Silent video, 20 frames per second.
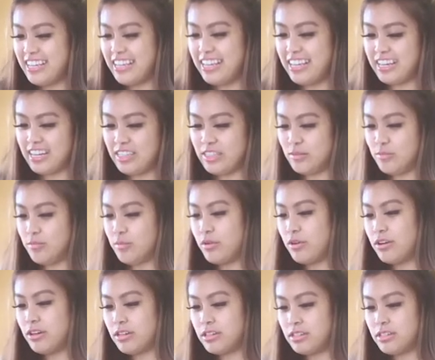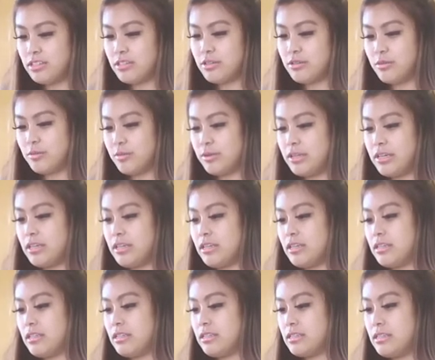And it's important too
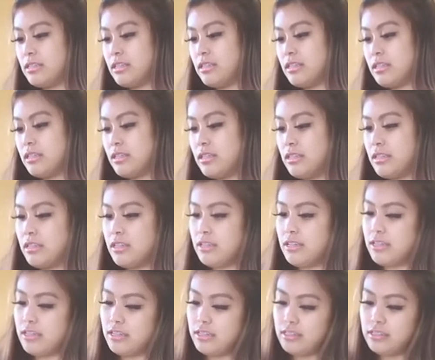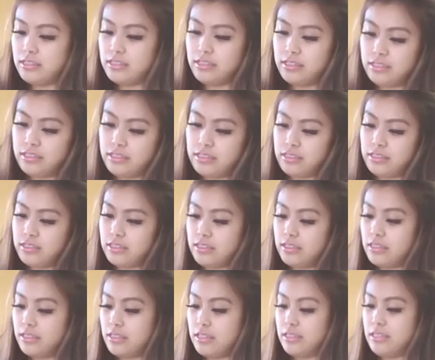because instances
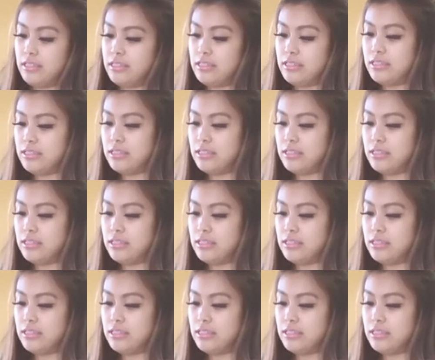like this.